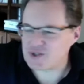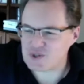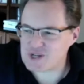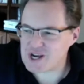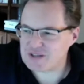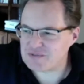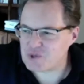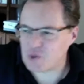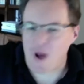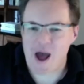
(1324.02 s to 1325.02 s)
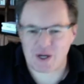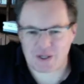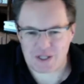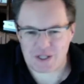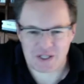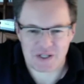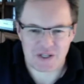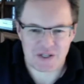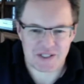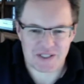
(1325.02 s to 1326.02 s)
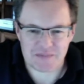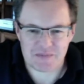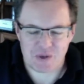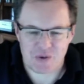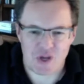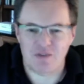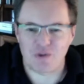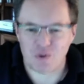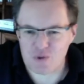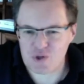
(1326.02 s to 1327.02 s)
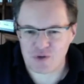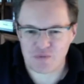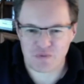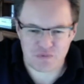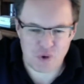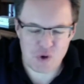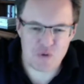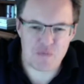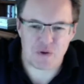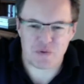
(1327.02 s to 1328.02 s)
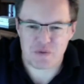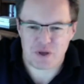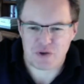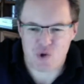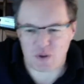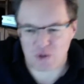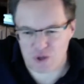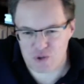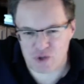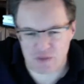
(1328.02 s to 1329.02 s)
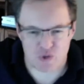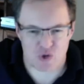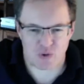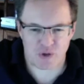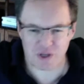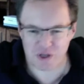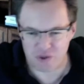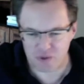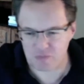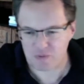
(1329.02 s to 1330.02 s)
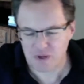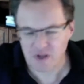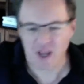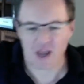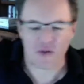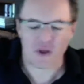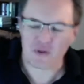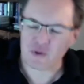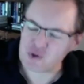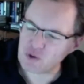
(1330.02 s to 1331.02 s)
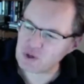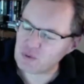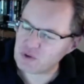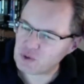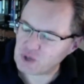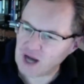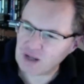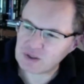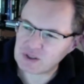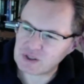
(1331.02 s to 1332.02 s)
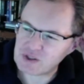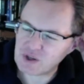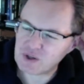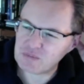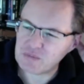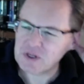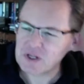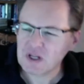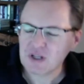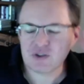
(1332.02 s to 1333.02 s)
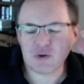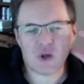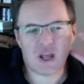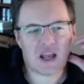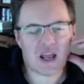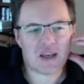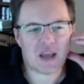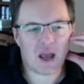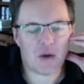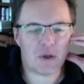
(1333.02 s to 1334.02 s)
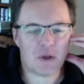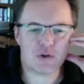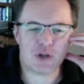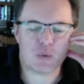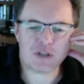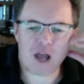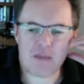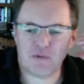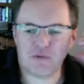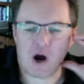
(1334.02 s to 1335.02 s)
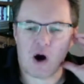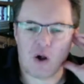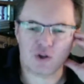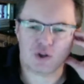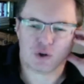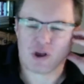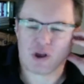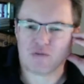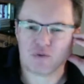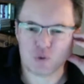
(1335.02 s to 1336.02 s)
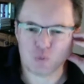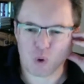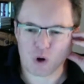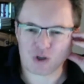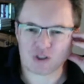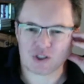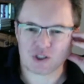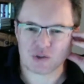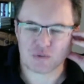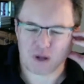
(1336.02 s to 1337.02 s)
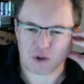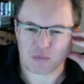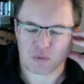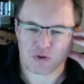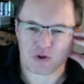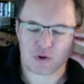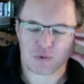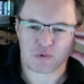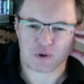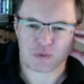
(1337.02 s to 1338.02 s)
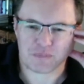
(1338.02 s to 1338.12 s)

you're kind of chronicling the uh, you know the evolution of the firm and, and your leadership journey and your and and the journey with your colleagues there. So eh, eh, help me understand what type of culture have you worked to develop within your firm?